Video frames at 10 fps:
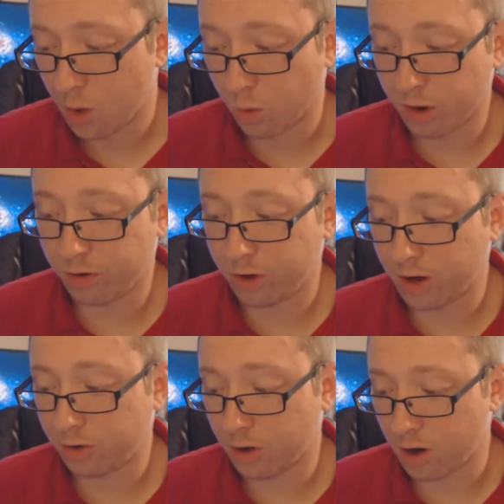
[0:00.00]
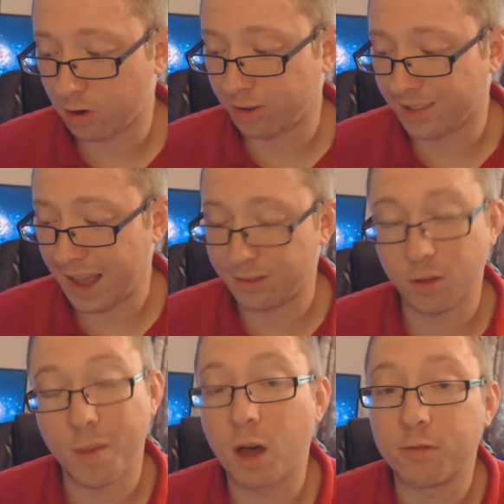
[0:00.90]
One ch charge
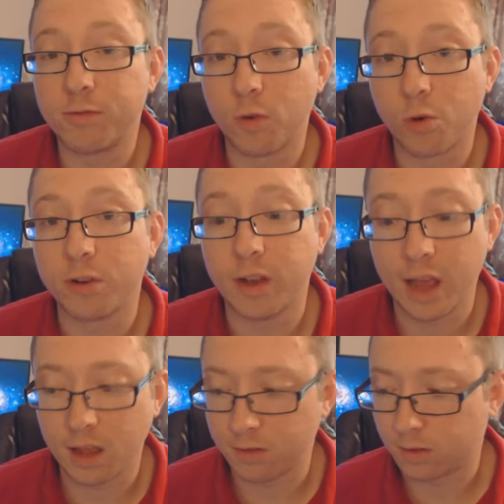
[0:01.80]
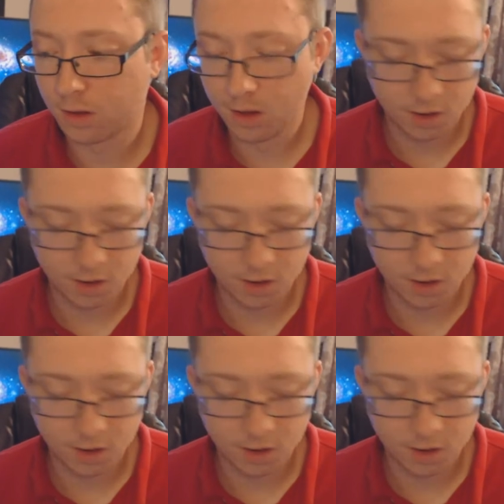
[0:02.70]
lasts about four days.